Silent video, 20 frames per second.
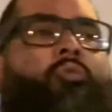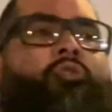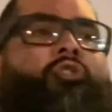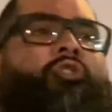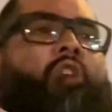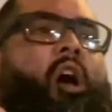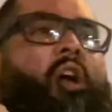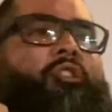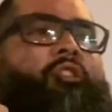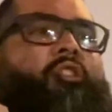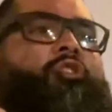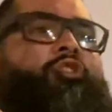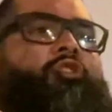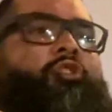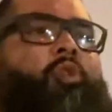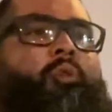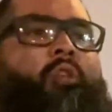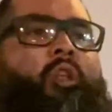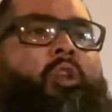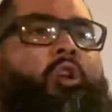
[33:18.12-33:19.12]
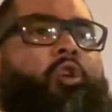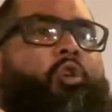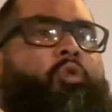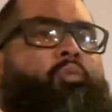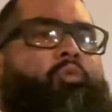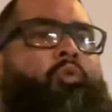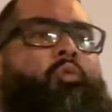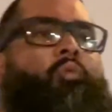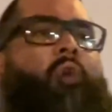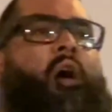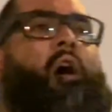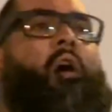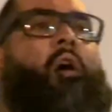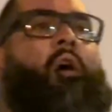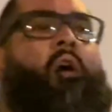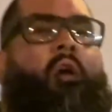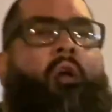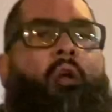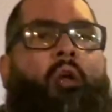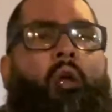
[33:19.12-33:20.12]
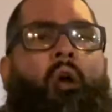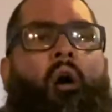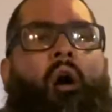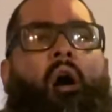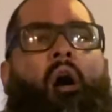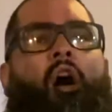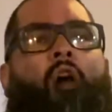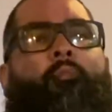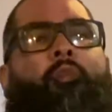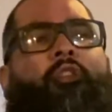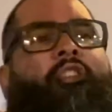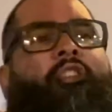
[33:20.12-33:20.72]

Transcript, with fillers: who taught his truth and who ruled well a humble